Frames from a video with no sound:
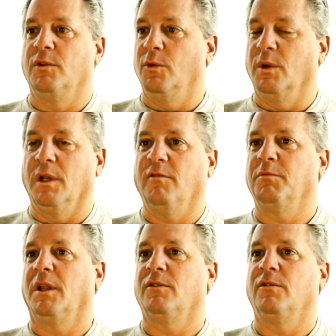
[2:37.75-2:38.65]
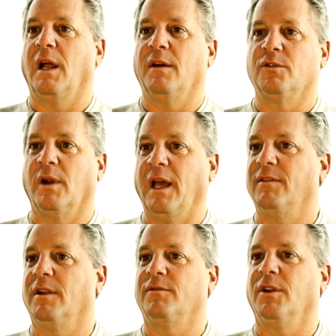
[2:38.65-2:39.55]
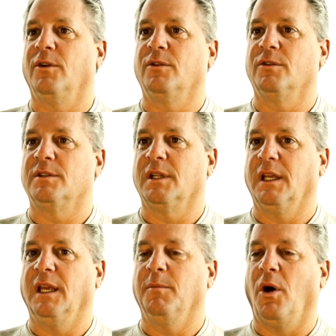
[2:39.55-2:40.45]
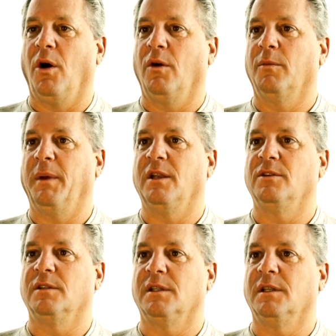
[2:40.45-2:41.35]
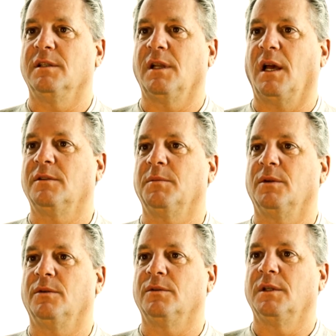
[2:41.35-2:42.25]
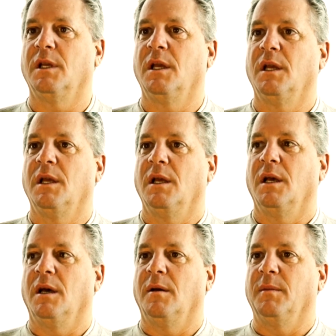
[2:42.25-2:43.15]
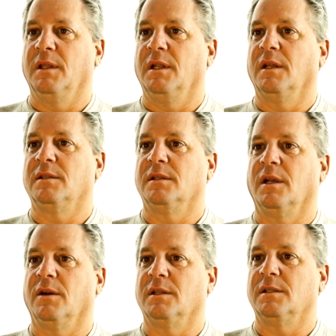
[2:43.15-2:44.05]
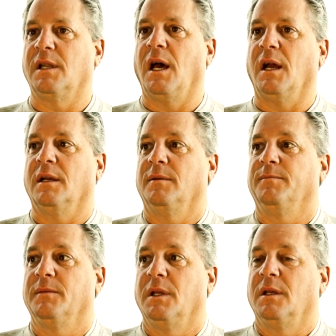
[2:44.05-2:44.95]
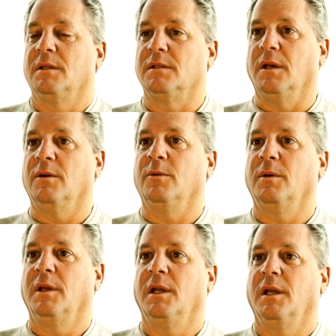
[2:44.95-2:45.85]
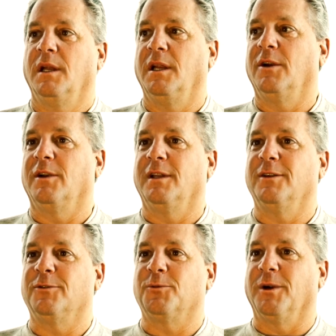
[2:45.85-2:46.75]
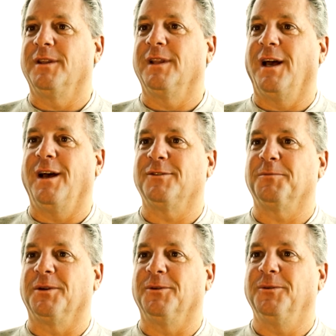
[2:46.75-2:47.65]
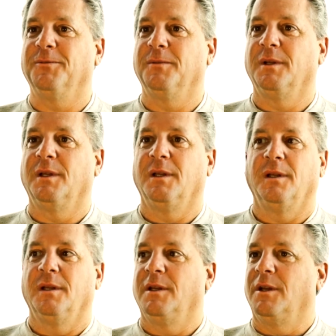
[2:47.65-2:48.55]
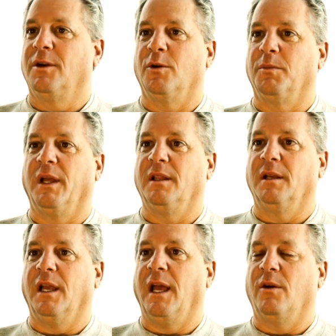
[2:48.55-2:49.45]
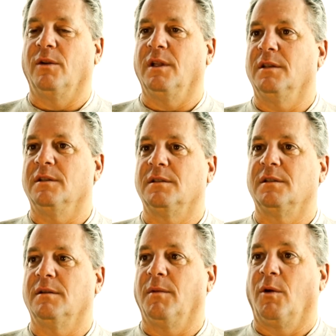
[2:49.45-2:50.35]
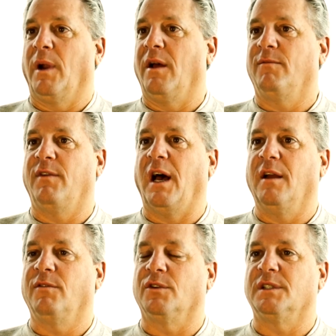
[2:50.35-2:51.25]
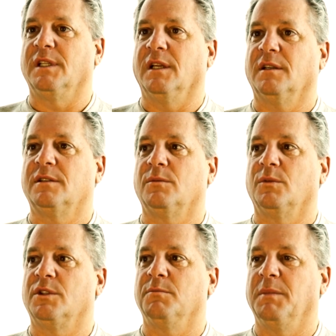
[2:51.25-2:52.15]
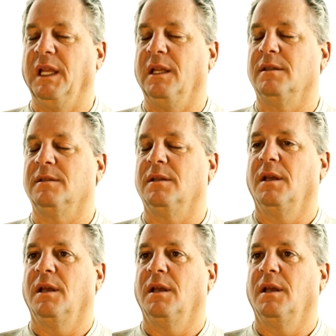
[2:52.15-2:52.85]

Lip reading: do enough blood drives or have enough donors to keep all the patients at these hospitals in the necessary stock. So here it is, we're in the hospital. Her platelet count is around 5 or 6, which means